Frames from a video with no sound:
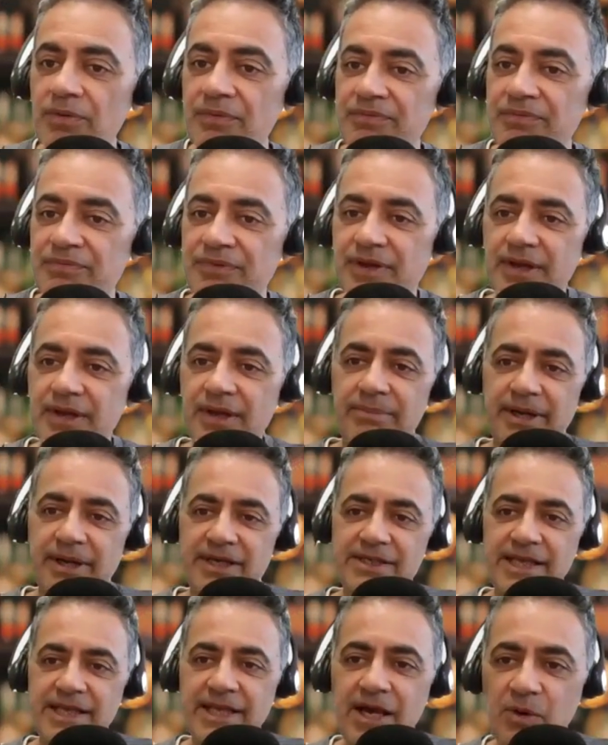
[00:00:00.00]
what?
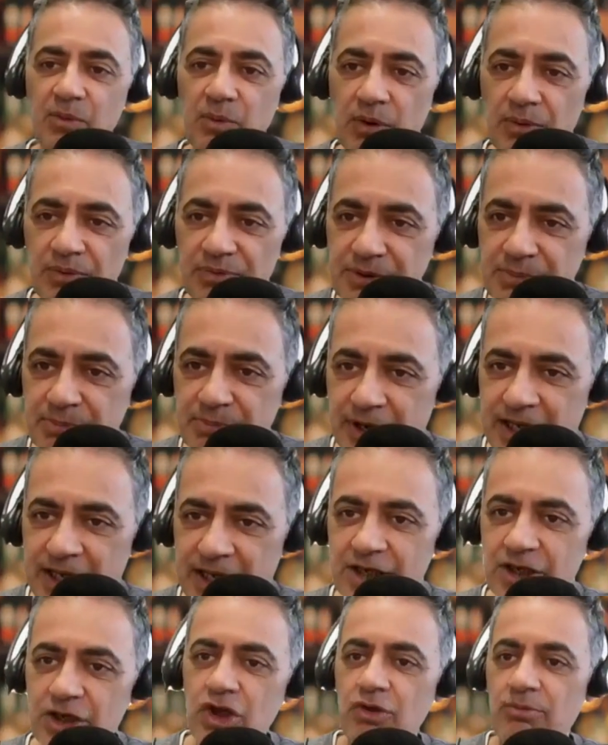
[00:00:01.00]
Because then they'll want to bring
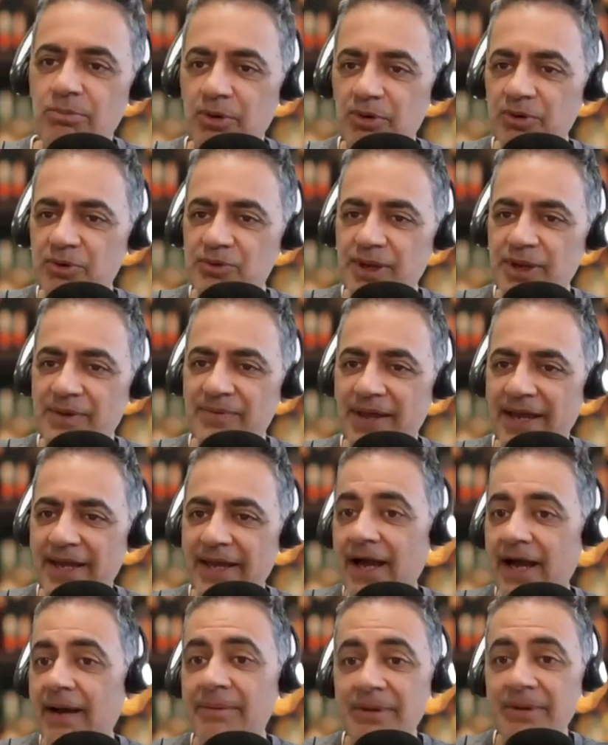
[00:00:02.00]
in new models, don't
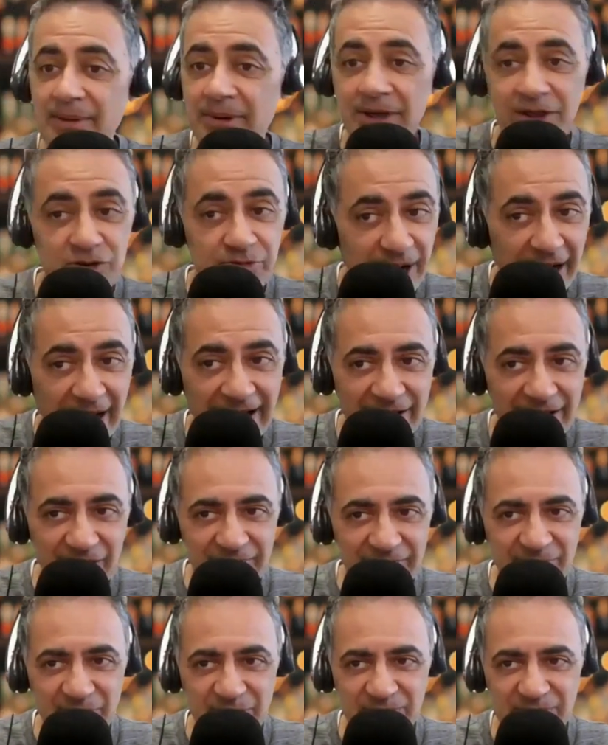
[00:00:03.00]
they? I mean, I'm only talking about
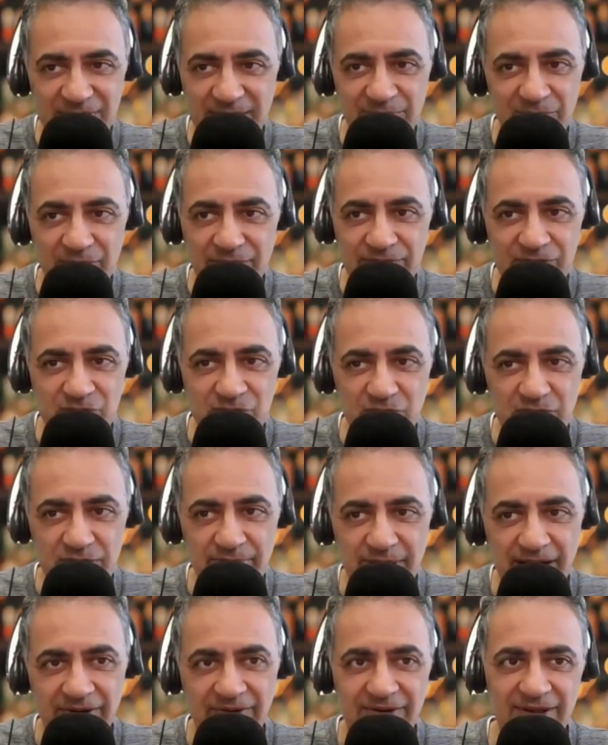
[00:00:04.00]
AI models here. I'm not even talking
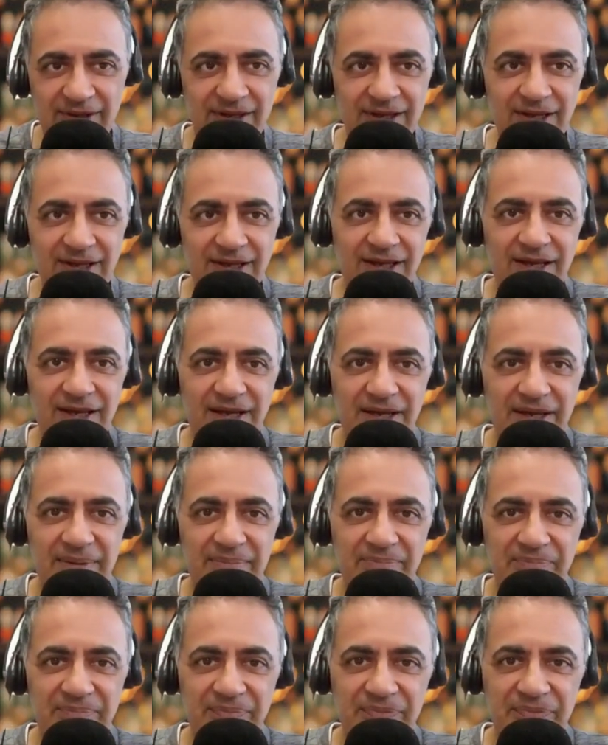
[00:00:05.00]
about
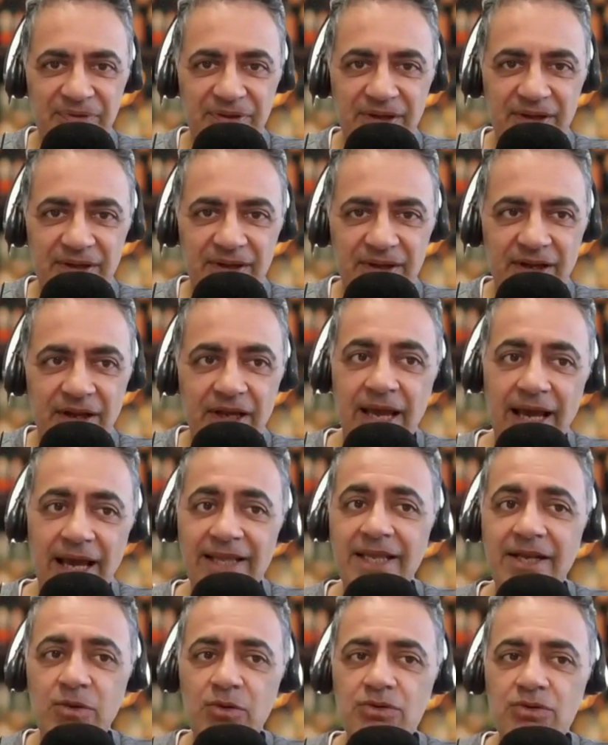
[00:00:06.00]

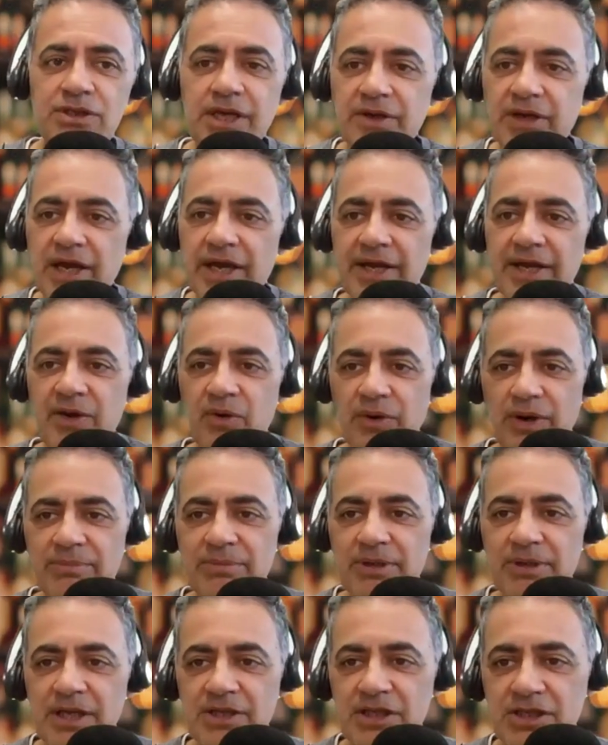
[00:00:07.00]
and then also going on, I'm
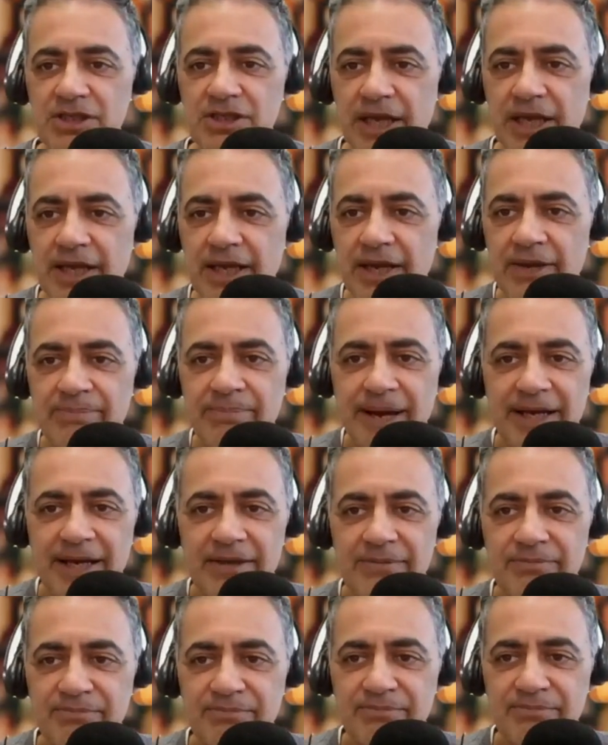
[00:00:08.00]
going to just going
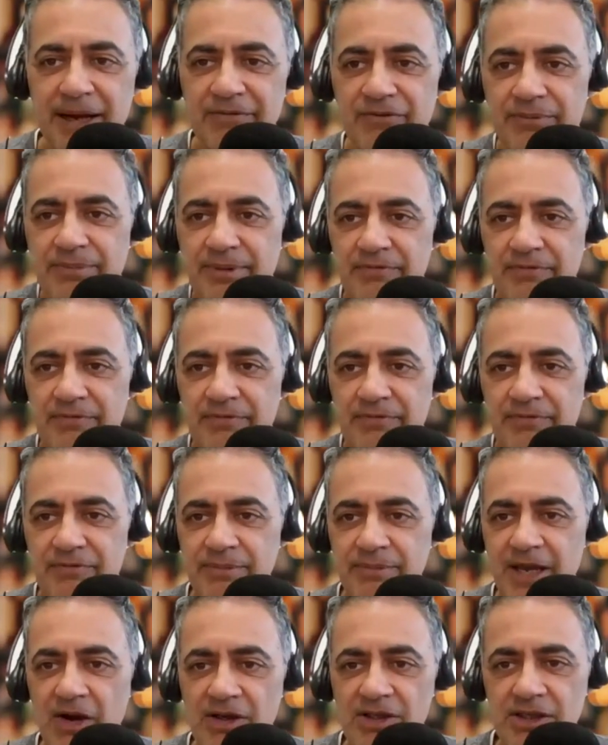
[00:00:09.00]
back from
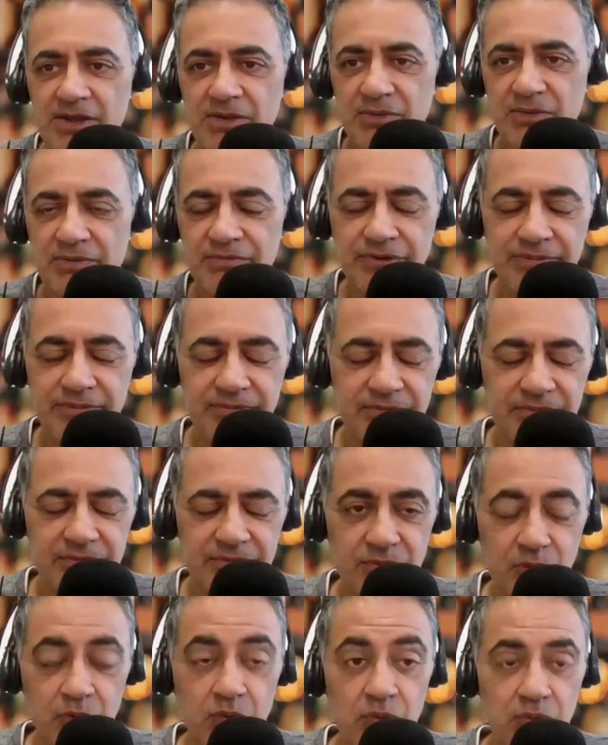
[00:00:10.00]
the article from
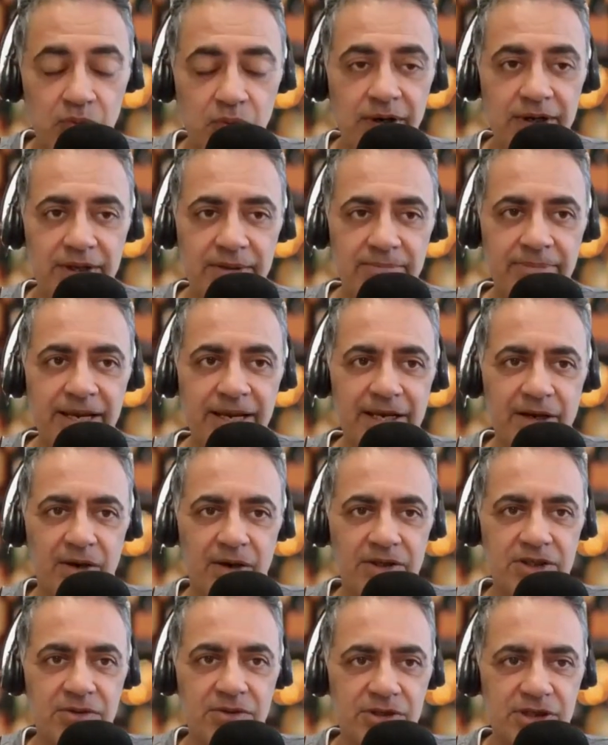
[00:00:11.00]
one of the many
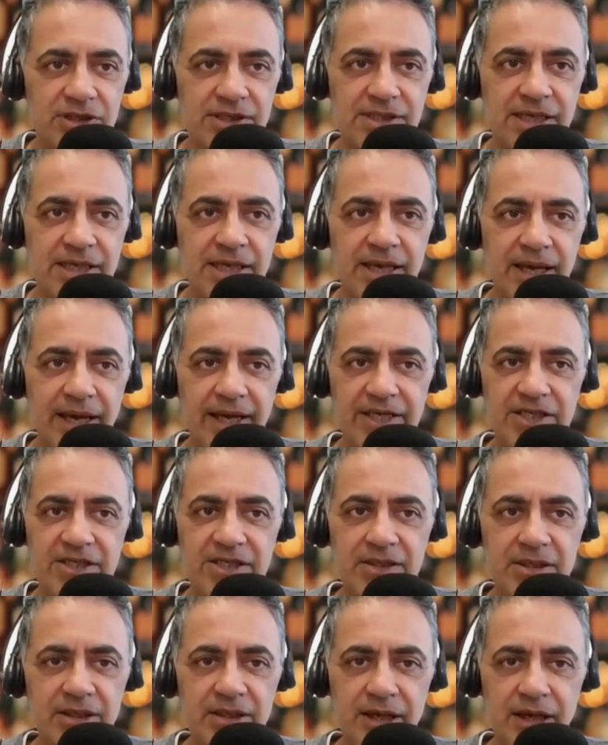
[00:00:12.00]
articles is
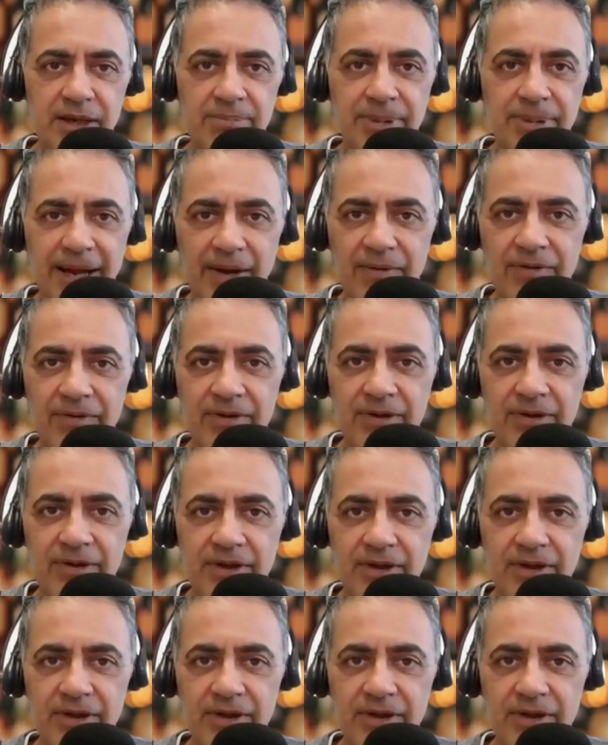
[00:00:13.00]
about